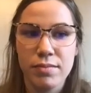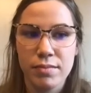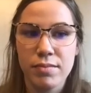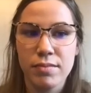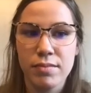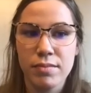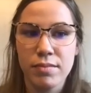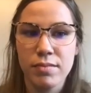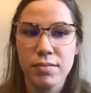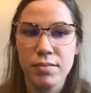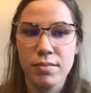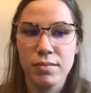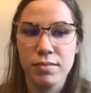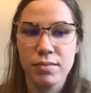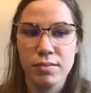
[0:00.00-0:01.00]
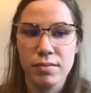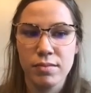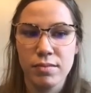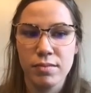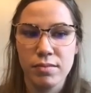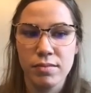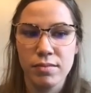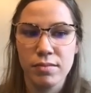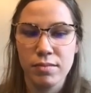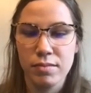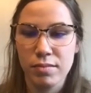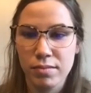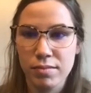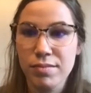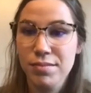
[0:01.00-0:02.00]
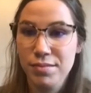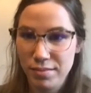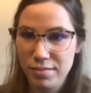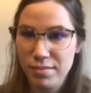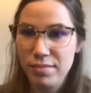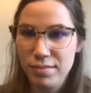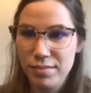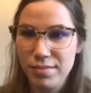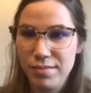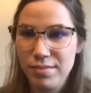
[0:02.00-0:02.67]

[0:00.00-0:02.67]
[no speech]